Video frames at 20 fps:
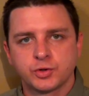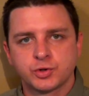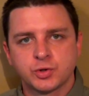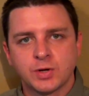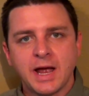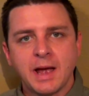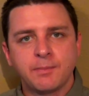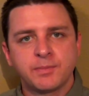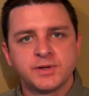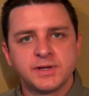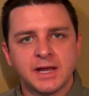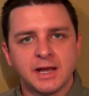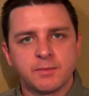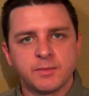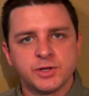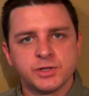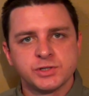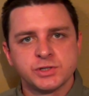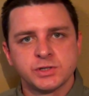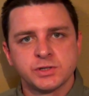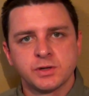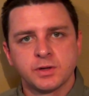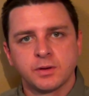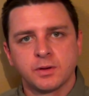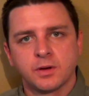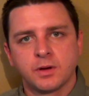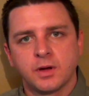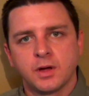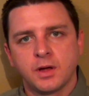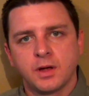trap damage,
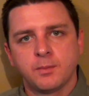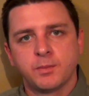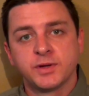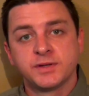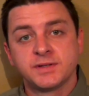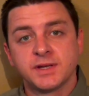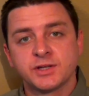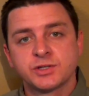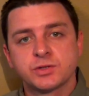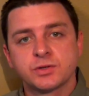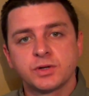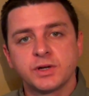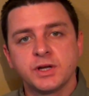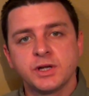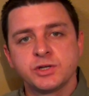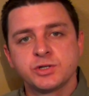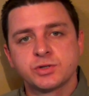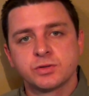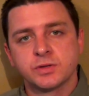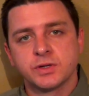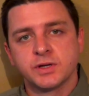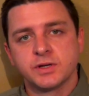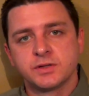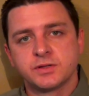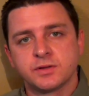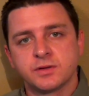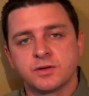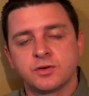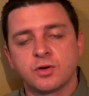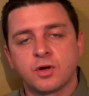potential injury
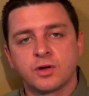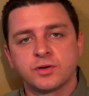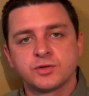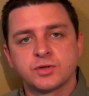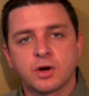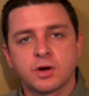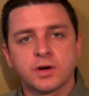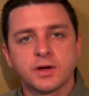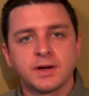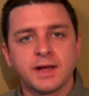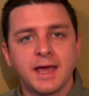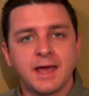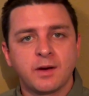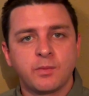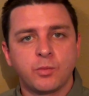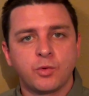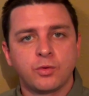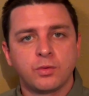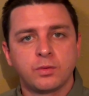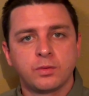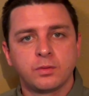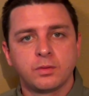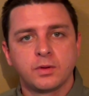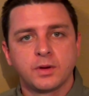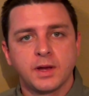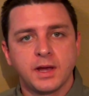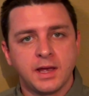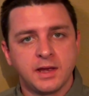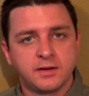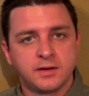to the non target animal,
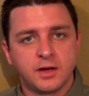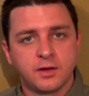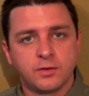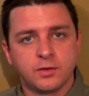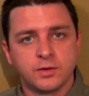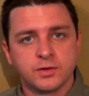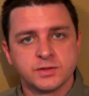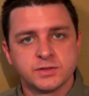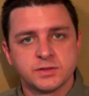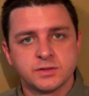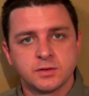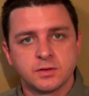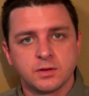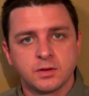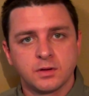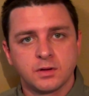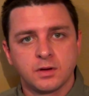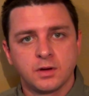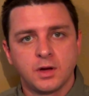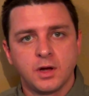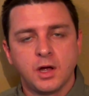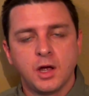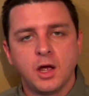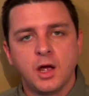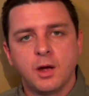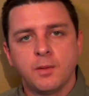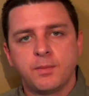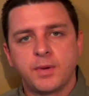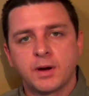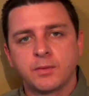and others.
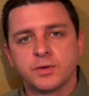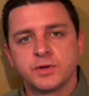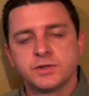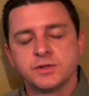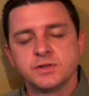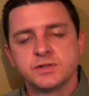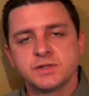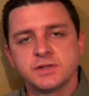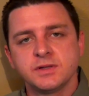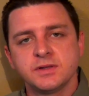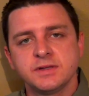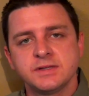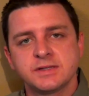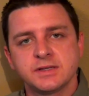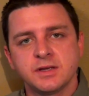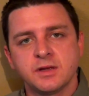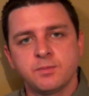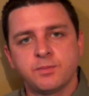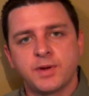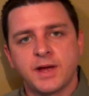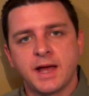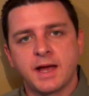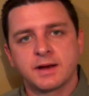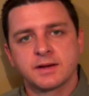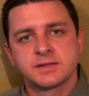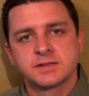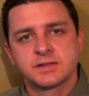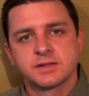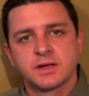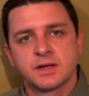By reducing these
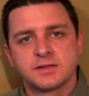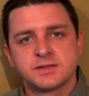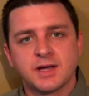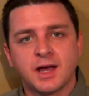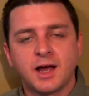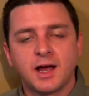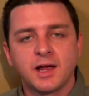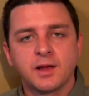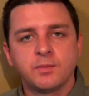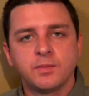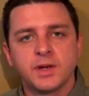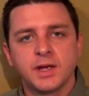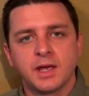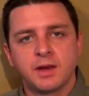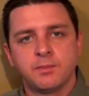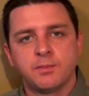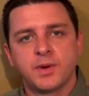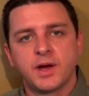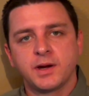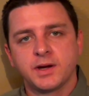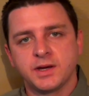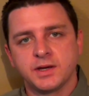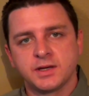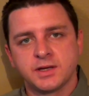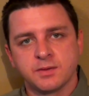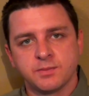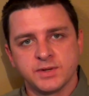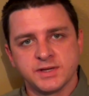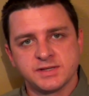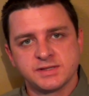impacts, time and money
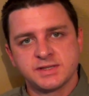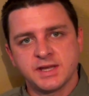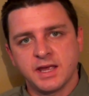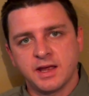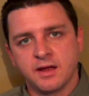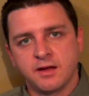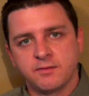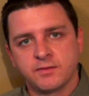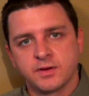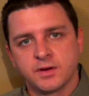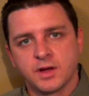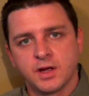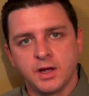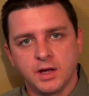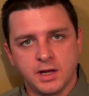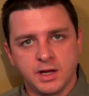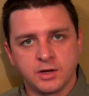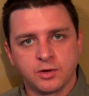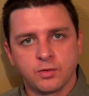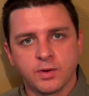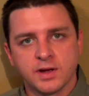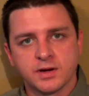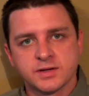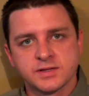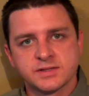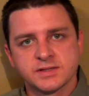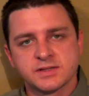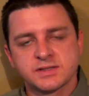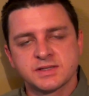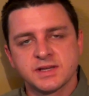can be saved and greater
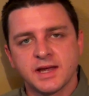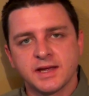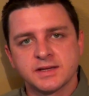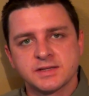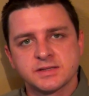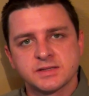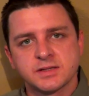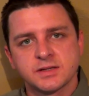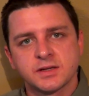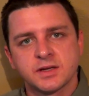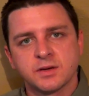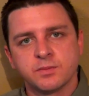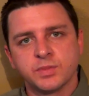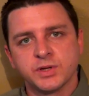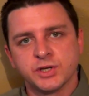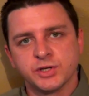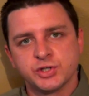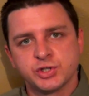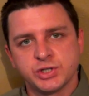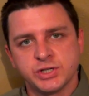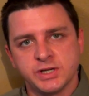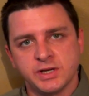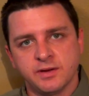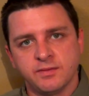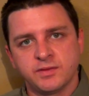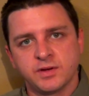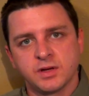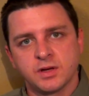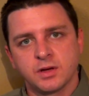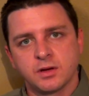success can be
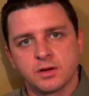achieved.